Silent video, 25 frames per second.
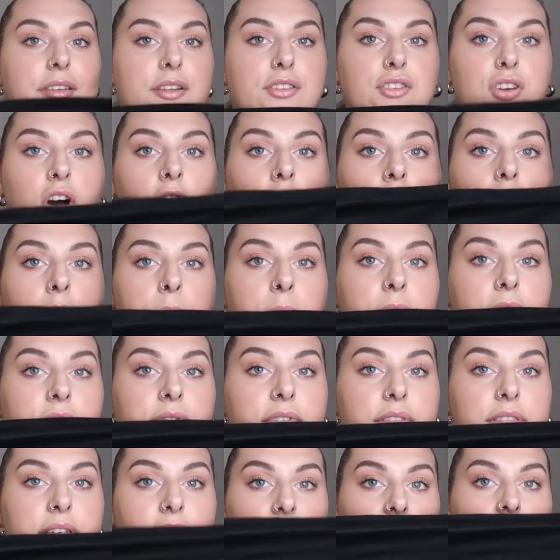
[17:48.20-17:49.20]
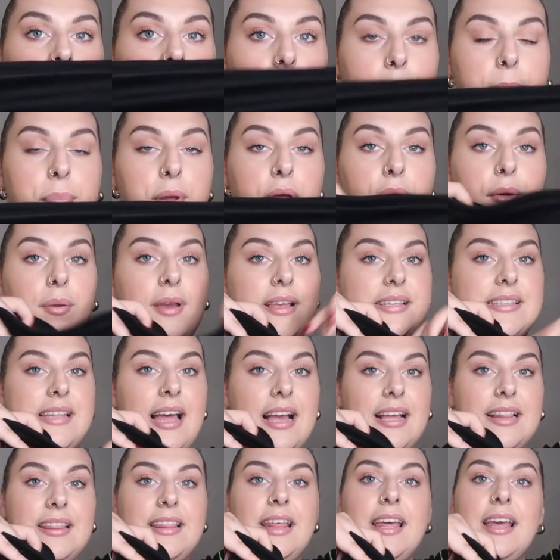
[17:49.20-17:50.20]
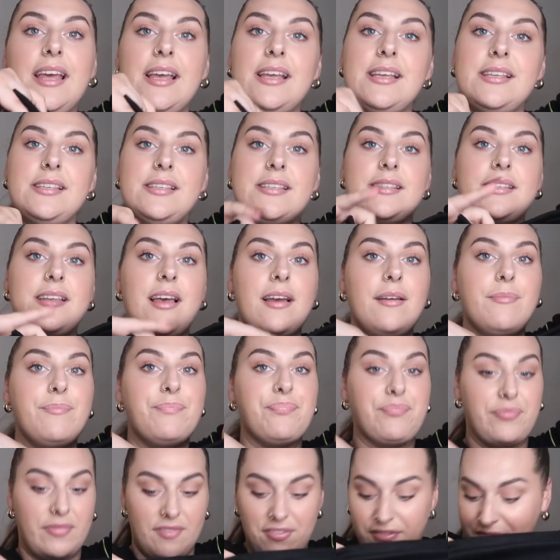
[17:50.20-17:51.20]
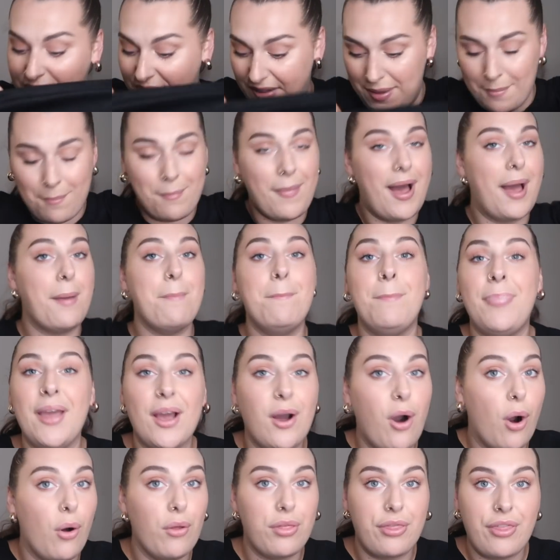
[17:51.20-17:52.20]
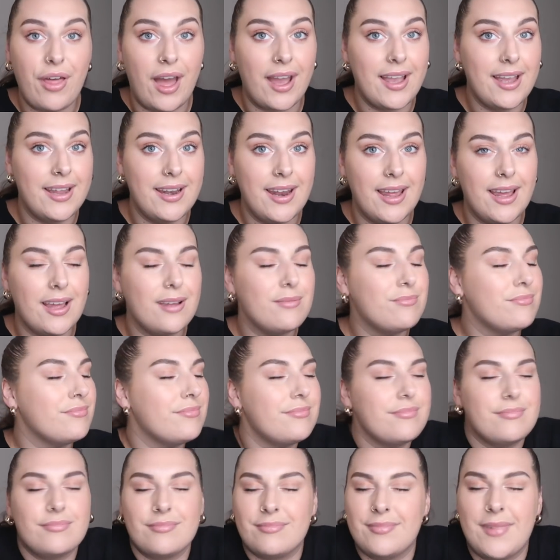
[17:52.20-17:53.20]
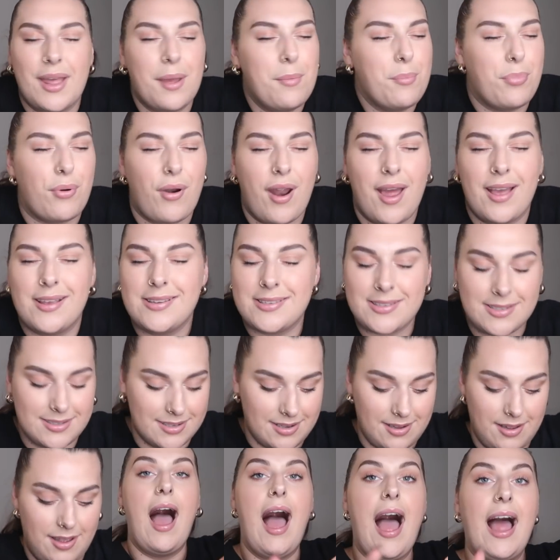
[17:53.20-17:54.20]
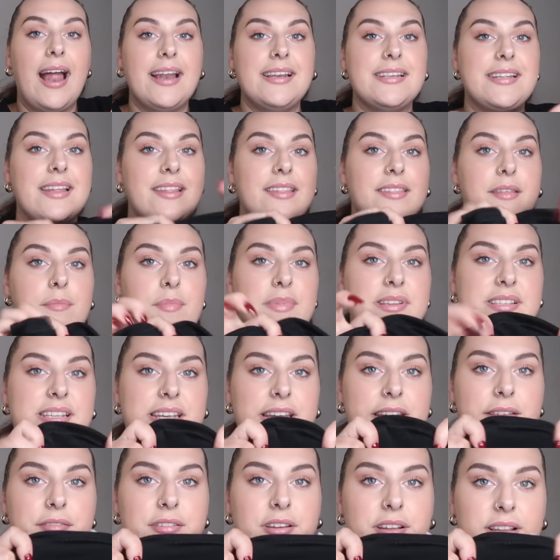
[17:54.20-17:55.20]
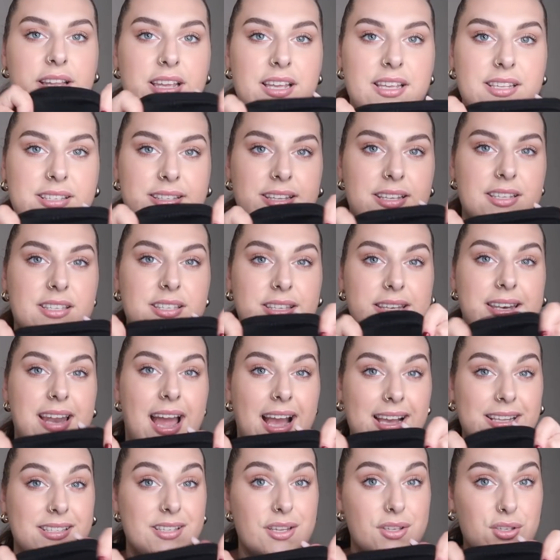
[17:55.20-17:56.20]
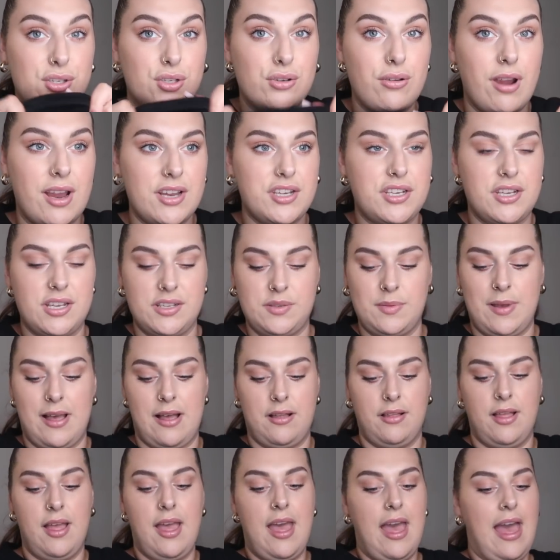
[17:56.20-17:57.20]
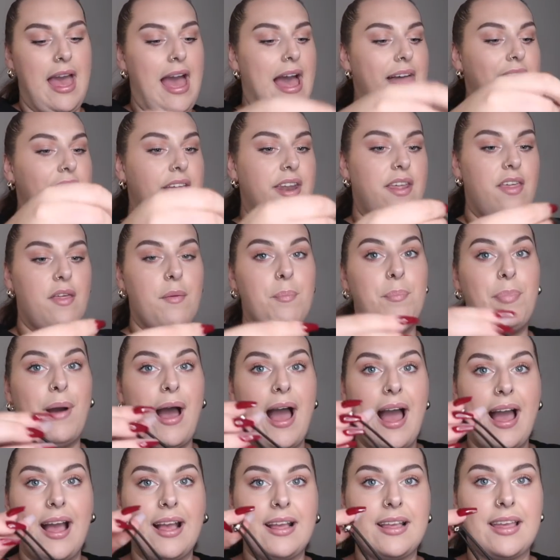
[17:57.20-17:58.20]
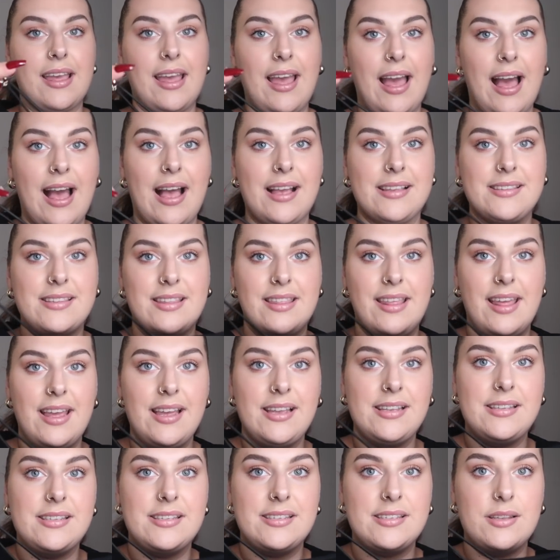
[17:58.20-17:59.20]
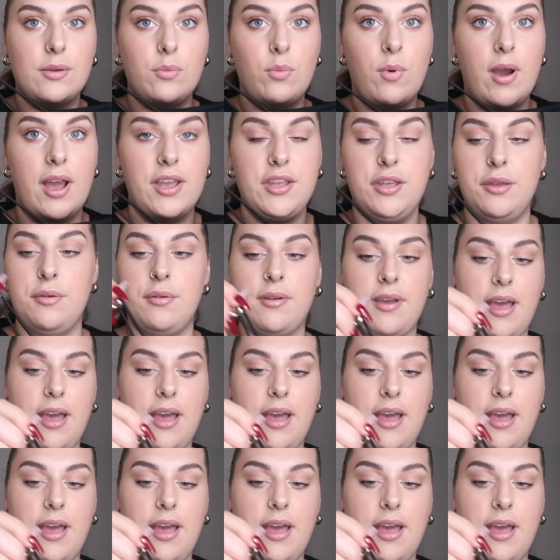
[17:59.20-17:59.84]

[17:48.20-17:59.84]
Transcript: The top of the boot is like this. Fit my big old thigh in it. Impressed. And the material is nice and stretchy as well. And then at the back, it has this where you